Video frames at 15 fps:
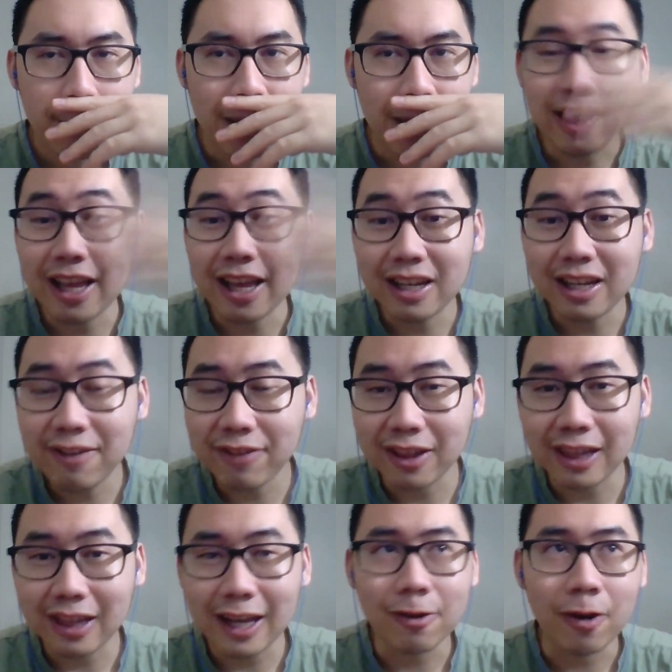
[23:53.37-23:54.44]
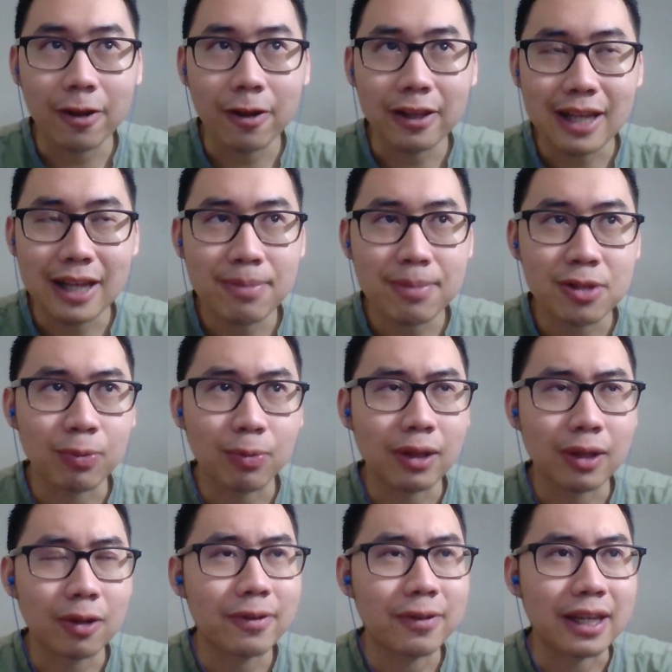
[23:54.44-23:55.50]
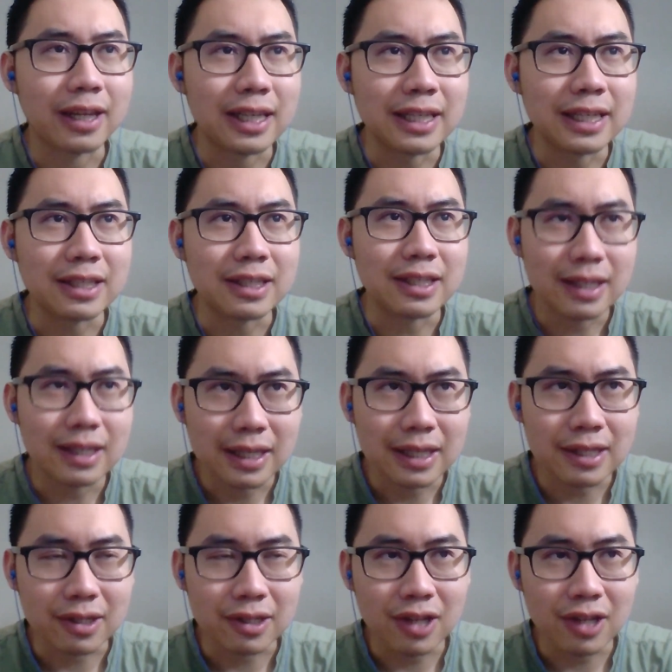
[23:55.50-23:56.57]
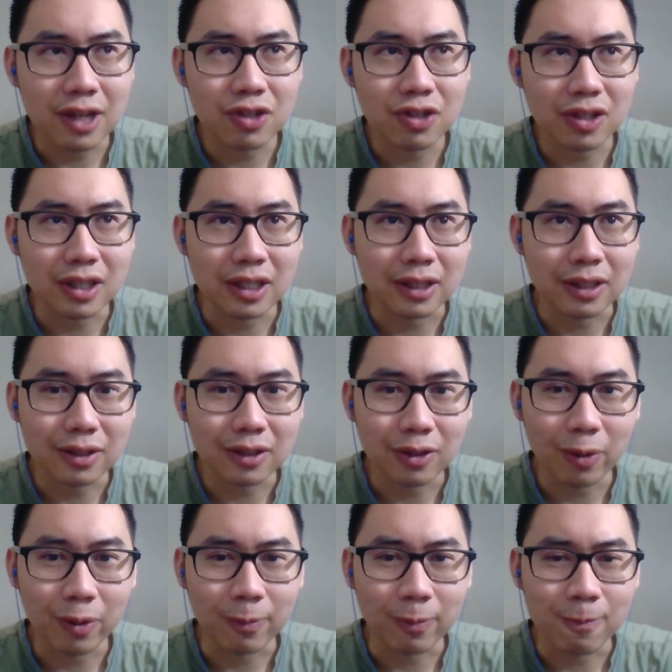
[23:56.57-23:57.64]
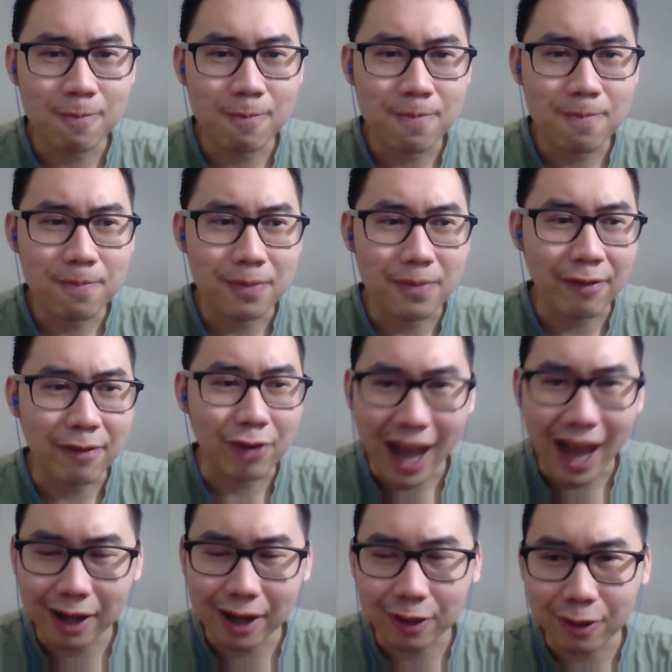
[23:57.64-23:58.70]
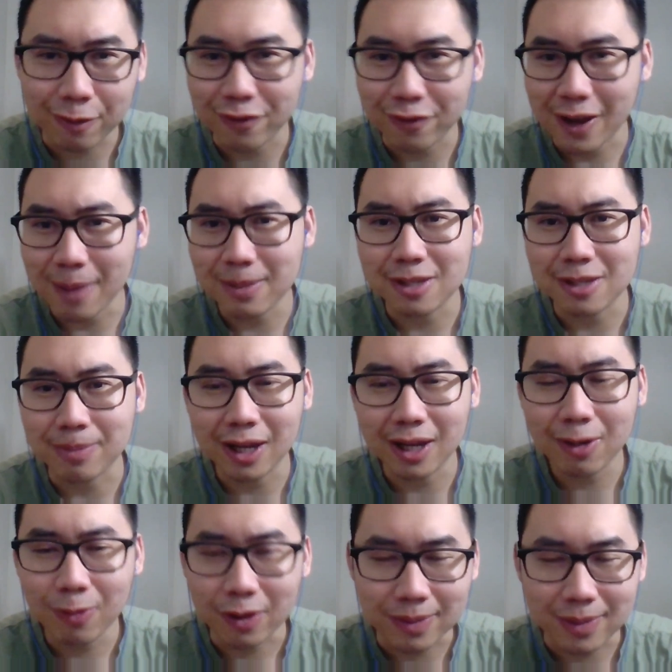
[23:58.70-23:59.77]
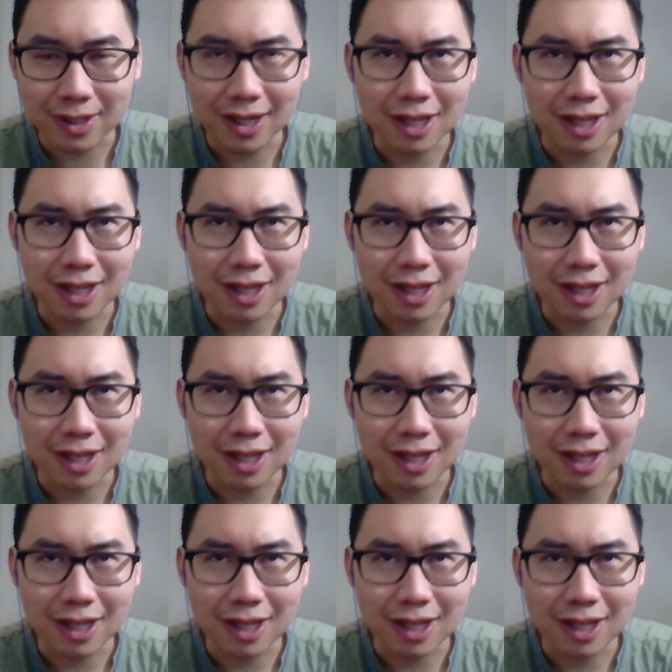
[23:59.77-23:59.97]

And then even later on in the episode, we learned that he's essentially, never had a good family to begin with, besides